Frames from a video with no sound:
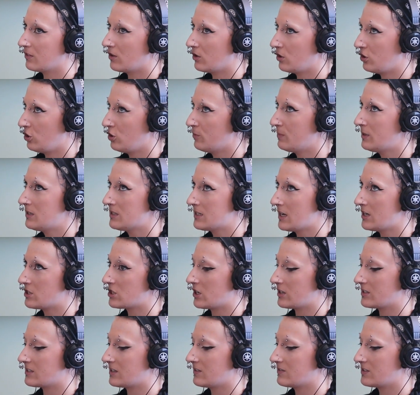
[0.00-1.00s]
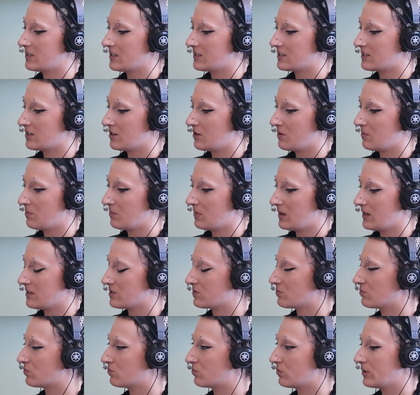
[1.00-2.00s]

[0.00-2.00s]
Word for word: The human digestive system is